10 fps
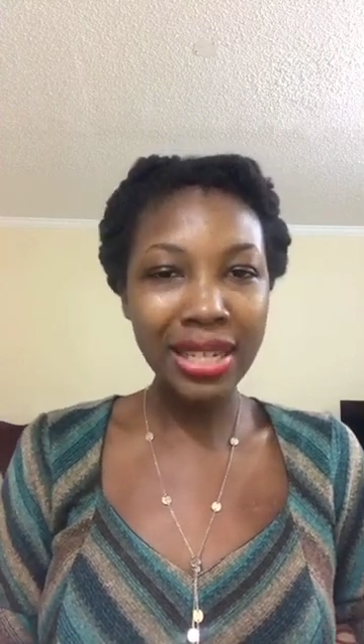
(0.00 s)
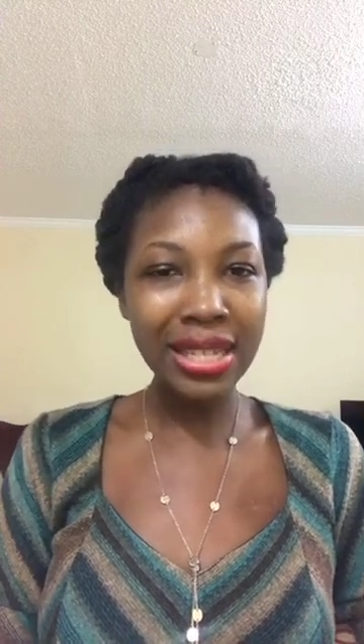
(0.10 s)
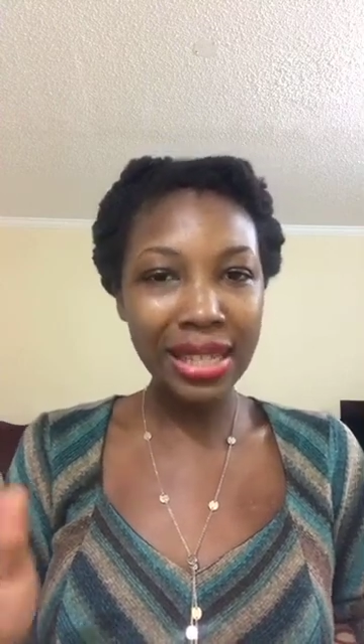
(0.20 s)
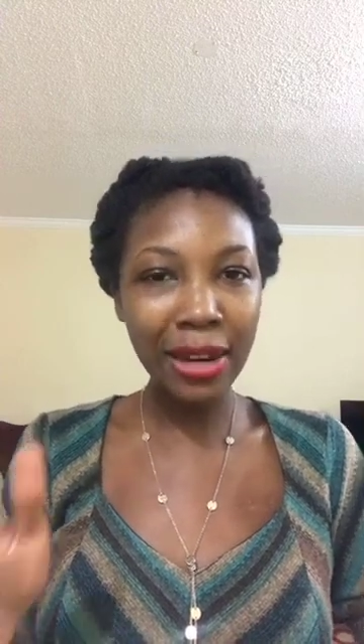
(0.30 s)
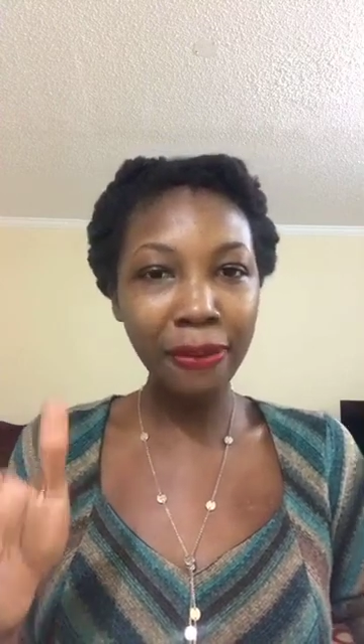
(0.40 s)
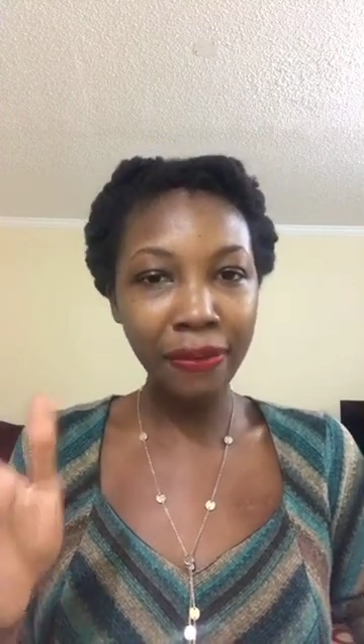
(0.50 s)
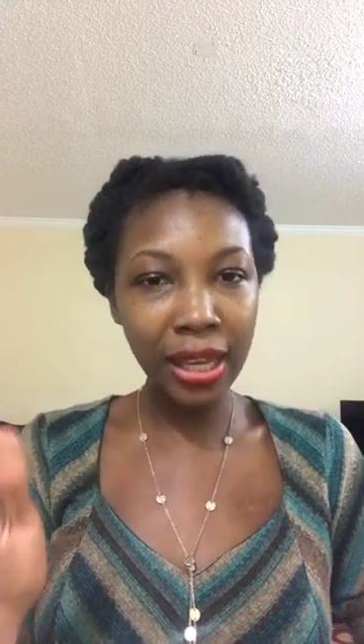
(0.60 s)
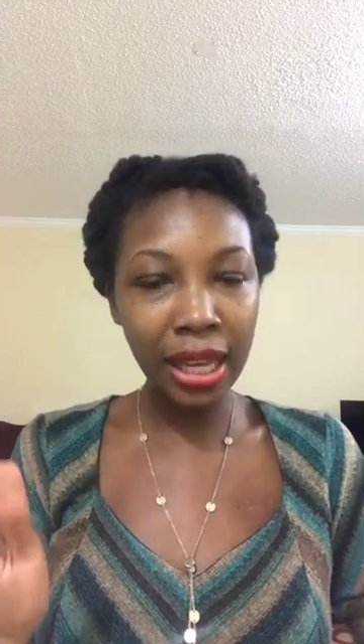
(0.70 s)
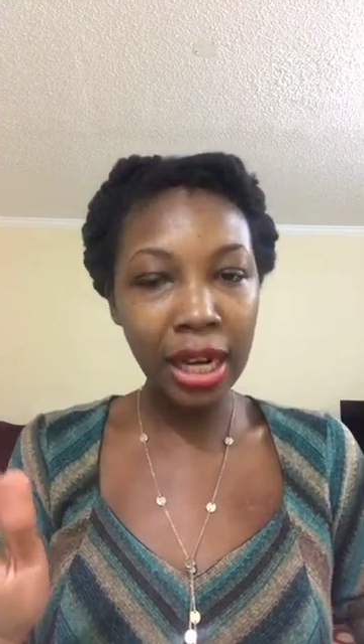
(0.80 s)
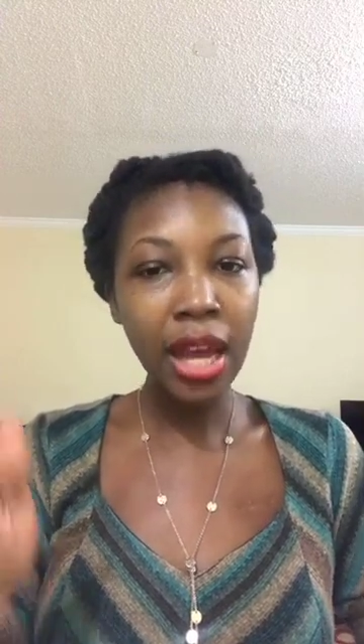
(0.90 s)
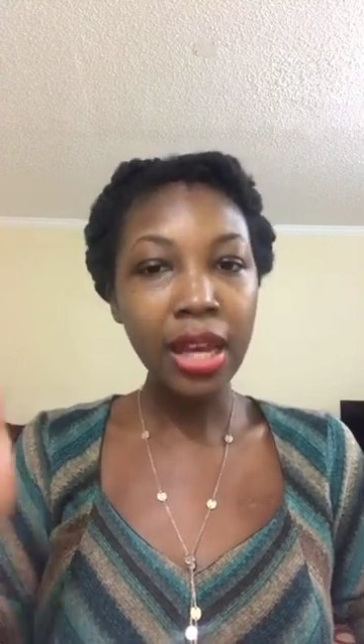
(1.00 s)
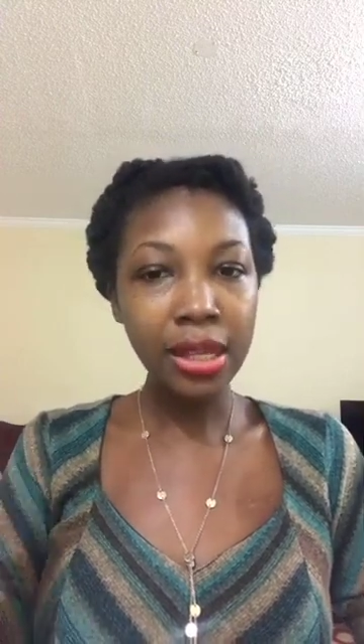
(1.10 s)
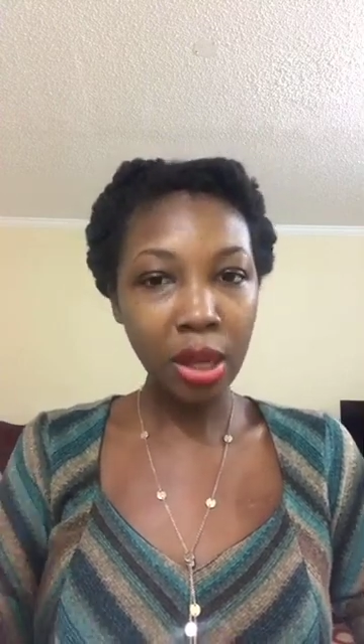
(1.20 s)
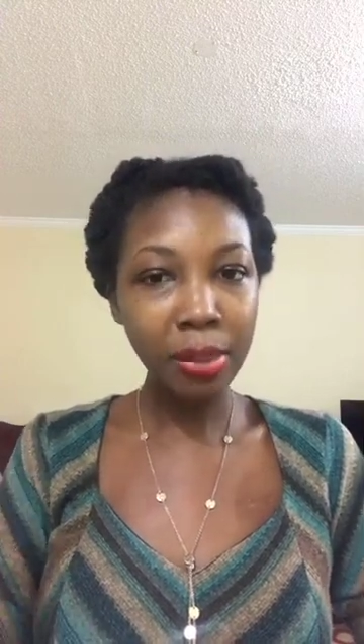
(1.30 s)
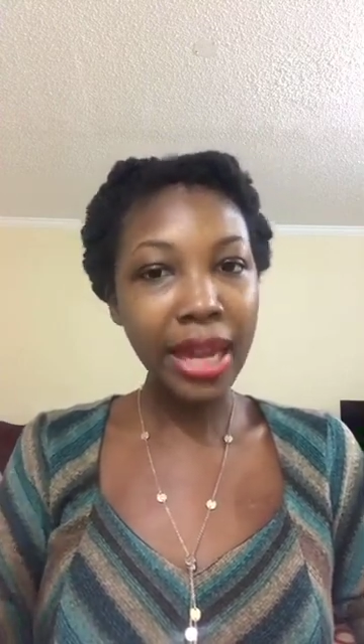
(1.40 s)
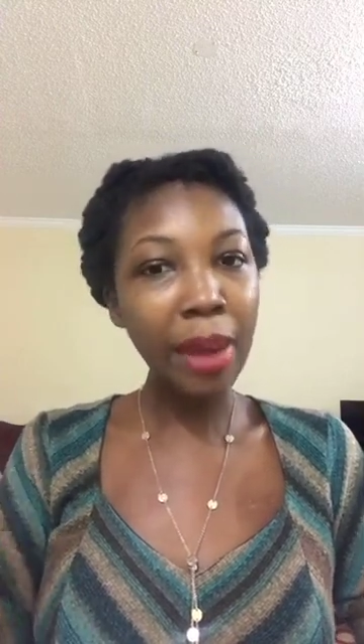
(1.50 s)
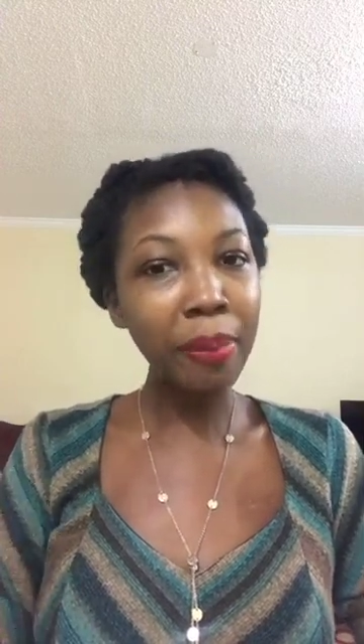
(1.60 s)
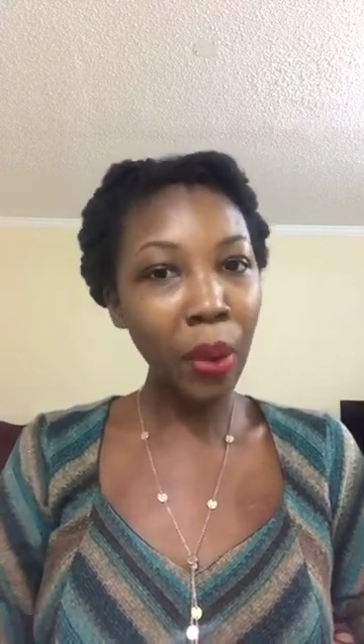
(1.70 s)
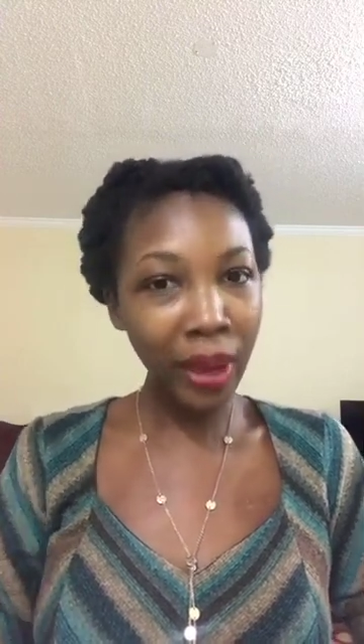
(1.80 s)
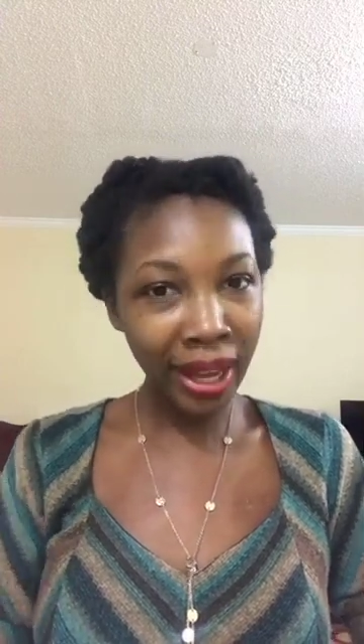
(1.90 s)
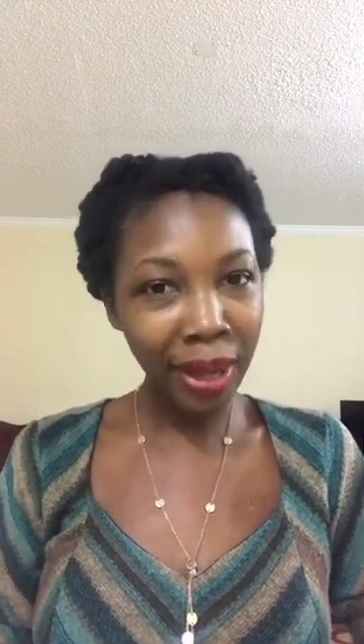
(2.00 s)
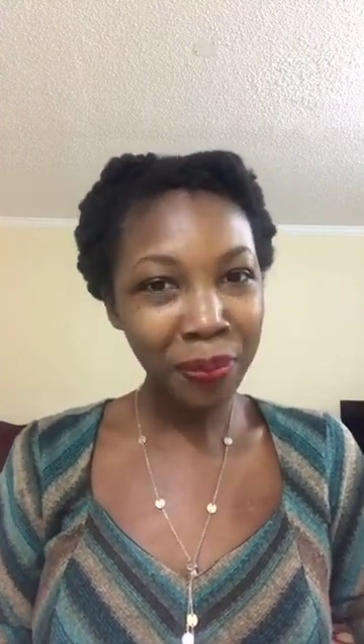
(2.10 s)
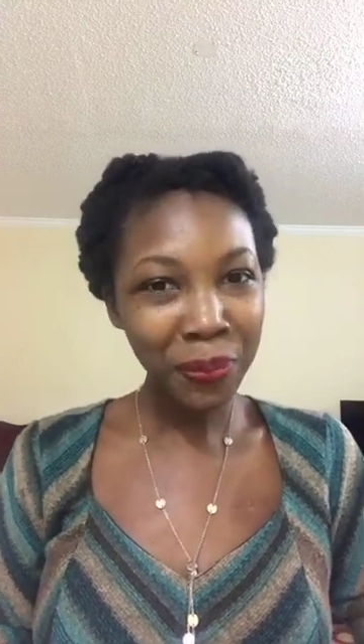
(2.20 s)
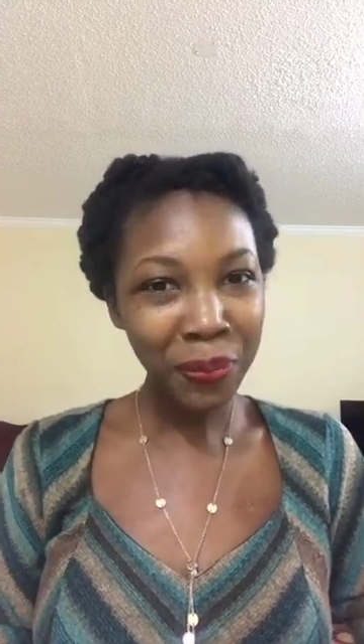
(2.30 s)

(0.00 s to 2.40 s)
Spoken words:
to still feel some type of way